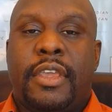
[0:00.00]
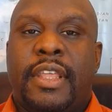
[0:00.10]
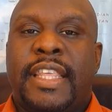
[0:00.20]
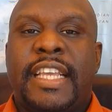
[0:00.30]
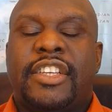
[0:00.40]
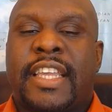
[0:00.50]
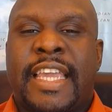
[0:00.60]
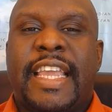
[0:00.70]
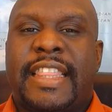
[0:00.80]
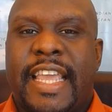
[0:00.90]
These are
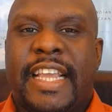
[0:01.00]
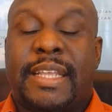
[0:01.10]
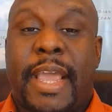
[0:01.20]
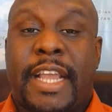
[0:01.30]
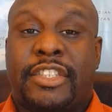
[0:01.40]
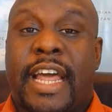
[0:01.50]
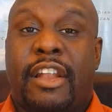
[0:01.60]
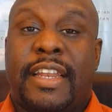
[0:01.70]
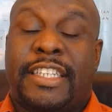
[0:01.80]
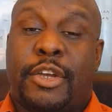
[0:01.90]
key things that make sure not
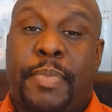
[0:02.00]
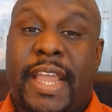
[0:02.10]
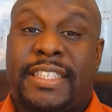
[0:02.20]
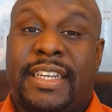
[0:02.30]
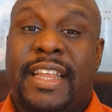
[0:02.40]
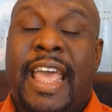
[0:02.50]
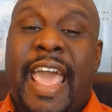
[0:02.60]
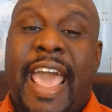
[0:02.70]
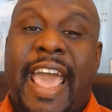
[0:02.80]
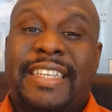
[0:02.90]
only that your patient
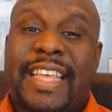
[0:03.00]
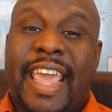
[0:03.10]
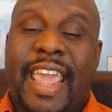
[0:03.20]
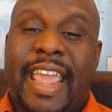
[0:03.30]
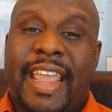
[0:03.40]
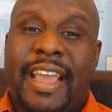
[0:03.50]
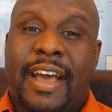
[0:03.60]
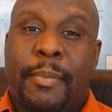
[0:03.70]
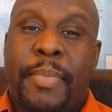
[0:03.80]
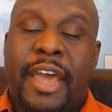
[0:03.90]
has a
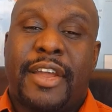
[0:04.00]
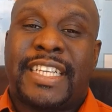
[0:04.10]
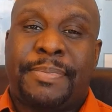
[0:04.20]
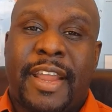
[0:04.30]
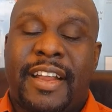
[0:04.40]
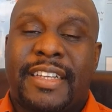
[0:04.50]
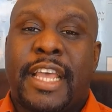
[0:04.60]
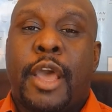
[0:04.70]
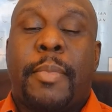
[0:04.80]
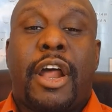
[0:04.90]
better experience,
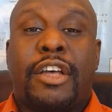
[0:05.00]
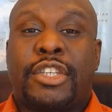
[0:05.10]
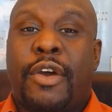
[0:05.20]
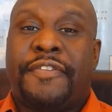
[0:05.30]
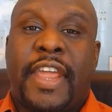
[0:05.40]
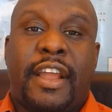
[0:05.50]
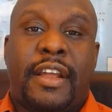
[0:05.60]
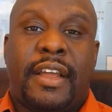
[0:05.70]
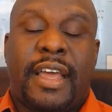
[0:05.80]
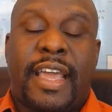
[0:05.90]
but also if
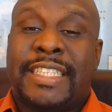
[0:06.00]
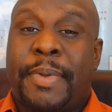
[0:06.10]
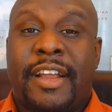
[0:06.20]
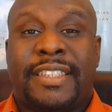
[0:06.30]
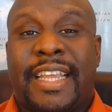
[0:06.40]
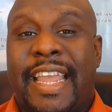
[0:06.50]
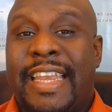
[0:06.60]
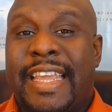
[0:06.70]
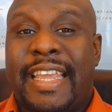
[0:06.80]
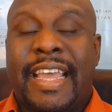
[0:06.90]
they're experiencing
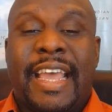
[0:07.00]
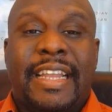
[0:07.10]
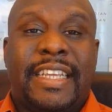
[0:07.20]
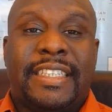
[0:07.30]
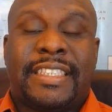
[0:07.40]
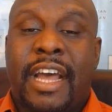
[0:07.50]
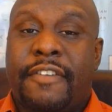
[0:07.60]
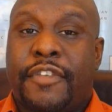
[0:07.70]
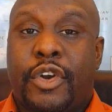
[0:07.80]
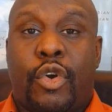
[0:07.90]
any
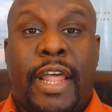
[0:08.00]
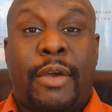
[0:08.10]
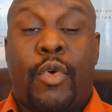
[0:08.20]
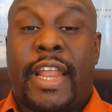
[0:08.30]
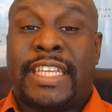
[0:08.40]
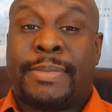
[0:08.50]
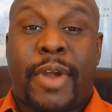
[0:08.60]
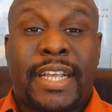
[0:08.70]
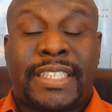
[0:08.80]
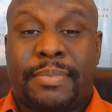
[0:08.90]
discomfort or they want to
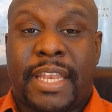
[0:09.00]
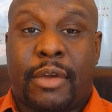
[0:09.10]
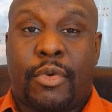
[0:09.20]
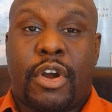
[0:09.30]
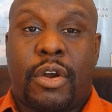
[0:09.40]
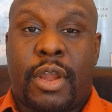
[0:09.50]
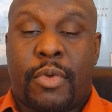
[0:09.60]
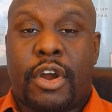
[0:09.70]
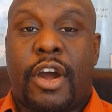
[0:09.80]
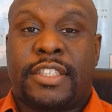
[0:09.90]
express something in
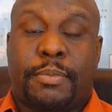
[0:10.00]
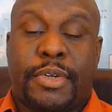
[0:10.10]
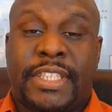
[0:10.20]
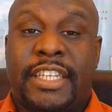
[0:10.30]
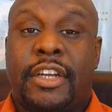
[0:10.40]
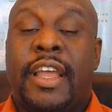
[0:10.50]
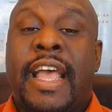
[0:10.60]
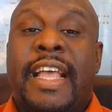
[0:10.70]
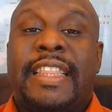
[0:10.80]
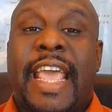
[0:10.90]
regards to the procedure,
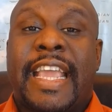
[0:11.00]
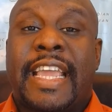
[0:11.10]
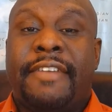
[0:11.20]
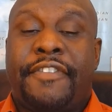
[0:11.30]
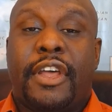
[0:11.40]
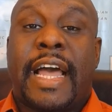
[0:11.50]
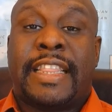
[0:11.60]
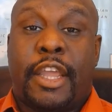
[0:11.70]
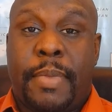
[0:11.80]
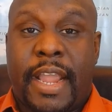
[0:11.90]
they can feel like
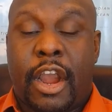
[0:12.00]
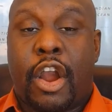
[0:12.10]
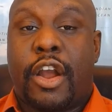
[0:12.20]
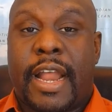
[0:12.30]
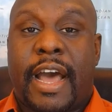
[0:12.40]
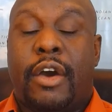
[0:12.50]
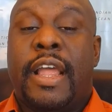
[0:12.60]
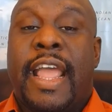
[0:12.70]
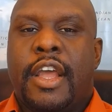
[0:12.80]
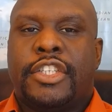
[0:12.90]
they're being heard out.
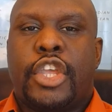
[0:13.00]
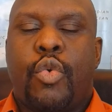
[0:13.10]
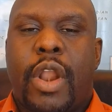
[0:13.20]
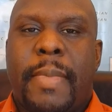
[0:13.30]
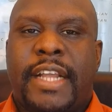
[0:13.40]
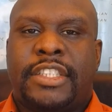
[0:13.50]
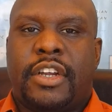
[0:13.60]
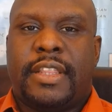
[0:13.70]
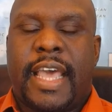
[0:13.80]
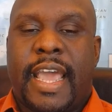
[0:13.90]
So you want to make
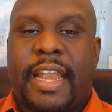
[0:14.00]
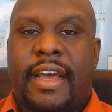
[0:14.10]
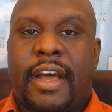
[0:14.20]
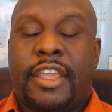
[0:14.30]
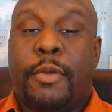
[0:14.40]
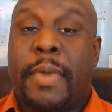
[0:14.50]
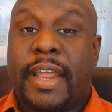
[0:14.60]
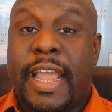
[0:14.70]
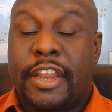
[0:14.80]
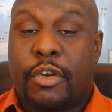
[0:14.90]
sure that you're
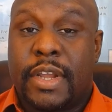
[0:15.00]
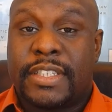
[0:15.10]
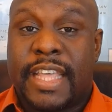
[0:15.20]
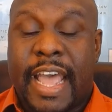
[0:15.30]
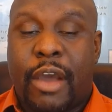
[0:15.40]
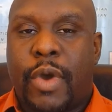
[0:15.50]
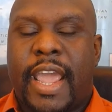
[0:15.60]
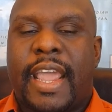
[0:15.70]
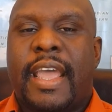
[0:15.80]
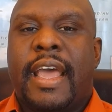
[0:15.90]
mitigating your risk that
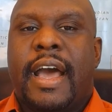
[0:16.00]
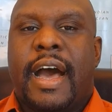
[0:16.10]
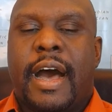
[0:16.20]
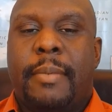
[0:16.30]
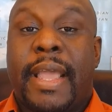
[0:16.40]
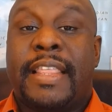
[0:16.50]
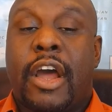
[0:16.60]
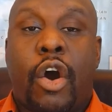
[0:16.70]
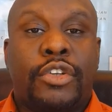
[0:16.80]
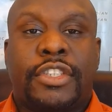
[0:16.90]
way. And then
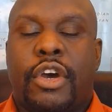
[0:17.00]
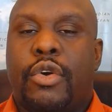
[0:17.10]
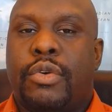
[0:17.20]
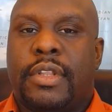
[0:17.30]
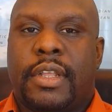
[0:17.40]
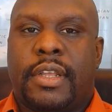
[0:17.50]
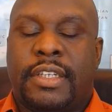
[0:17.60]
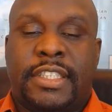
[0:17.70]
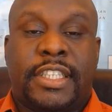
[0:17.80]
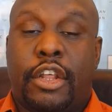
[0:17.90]
also
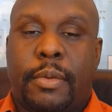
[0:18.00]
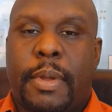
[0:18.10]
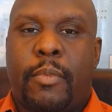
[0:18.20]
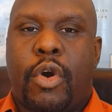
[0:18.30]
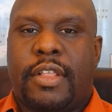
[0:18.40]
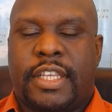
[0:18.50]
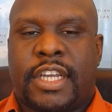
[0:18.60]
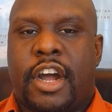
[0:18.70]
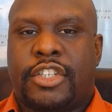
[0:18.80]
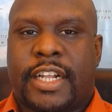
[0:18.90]
just a little bit more on this
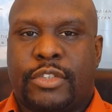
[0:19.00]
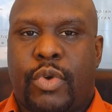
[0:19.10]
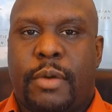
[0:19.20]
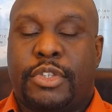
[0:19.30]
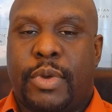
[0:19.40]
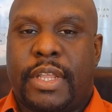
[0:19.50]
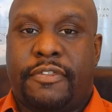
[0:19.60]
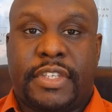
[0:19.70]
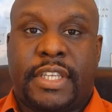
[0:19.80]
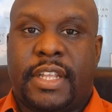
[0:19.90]
contract as well between the
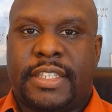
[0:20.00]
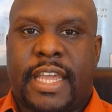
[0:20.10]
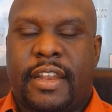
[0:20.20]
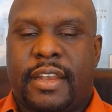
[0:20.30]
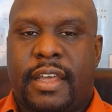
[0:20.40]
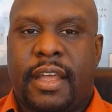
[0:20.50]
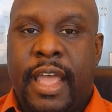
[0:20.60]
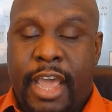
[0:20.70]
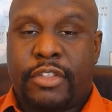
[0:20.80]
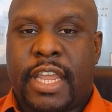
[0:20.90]
facilitator and the
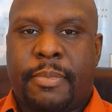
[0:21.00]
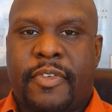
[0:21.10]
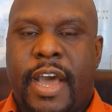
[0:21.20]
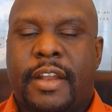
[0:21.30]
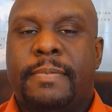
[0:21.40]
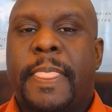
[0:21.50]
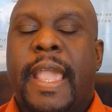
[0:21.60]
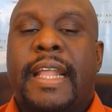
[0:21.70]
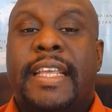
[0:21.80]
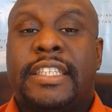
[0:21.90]
healthcare provider.
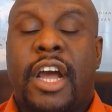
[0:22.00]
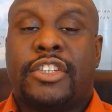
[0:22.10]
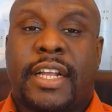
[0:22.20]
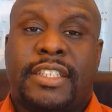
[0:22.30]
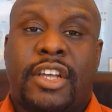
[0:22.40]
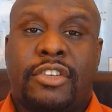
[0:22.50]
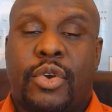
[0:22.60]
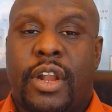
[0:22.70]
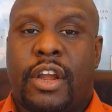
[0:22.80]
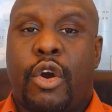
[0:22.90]
This contract is also
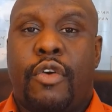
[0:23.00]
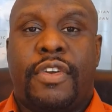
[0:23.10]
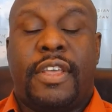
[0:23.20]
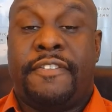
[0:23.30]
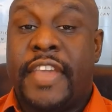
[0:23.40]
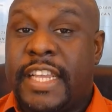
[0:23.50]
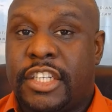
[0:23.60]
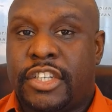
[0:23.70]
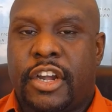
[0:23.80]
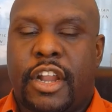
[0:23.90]
going to go over the fees
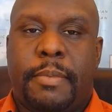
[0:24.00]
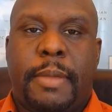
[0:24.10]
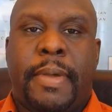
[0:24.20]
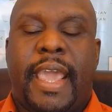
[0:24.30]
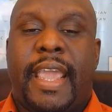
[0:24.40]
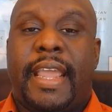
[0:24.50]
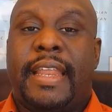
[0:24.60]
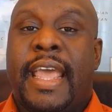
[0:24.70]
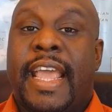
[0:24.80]
that you're going to be paid.